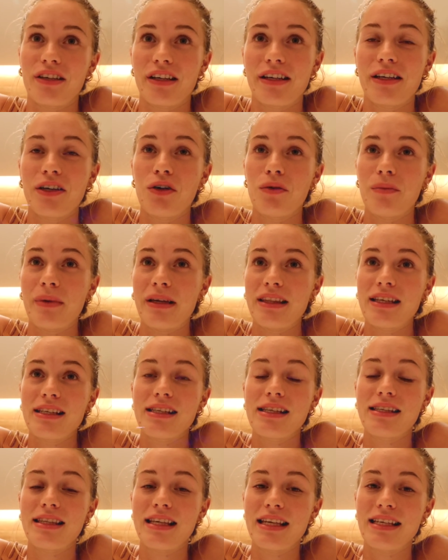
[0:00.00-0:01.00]
gonna kill me.
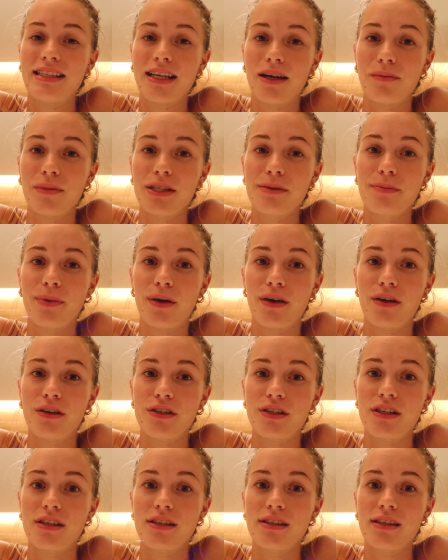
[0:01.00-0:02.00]
This is the dumbest
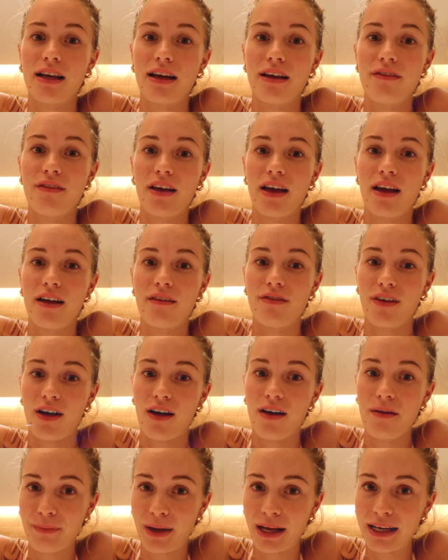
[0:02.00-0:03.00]
purchase I've
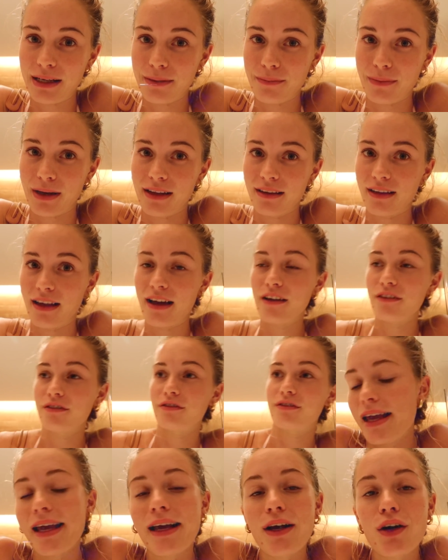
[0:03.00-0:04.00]
ever made in my
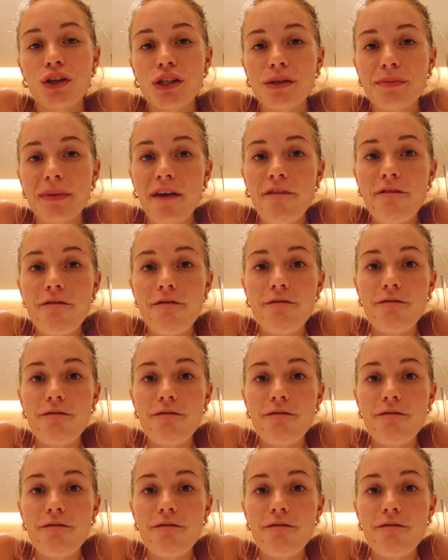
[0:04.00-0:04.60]
life. It cost me